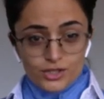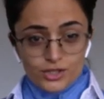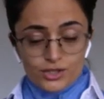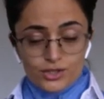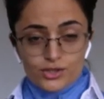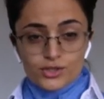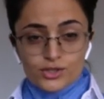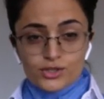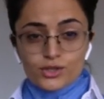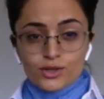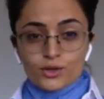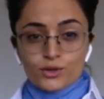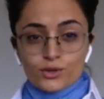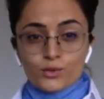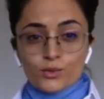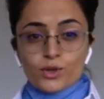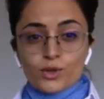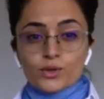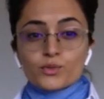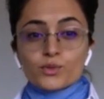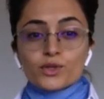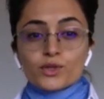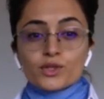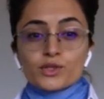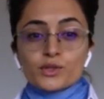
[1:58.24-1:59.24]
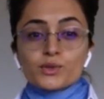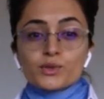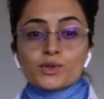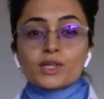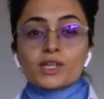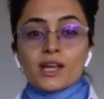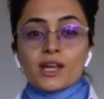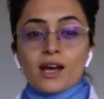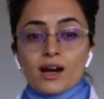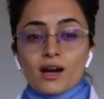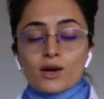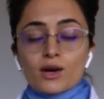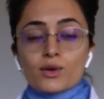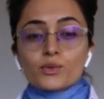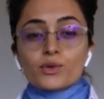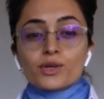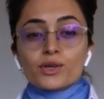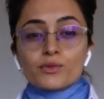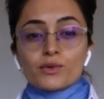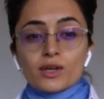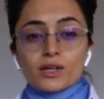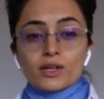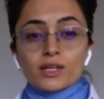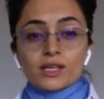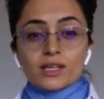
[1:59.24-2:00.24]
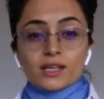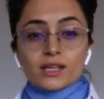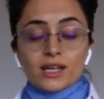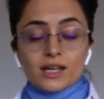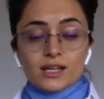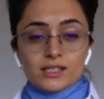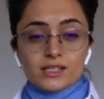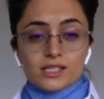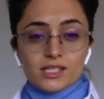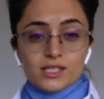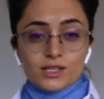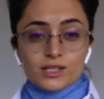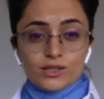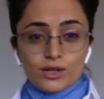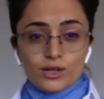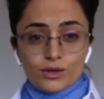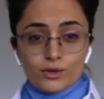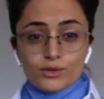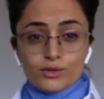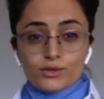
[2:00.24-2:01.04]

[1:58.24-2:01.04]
So what we're doing now, we're running an ICO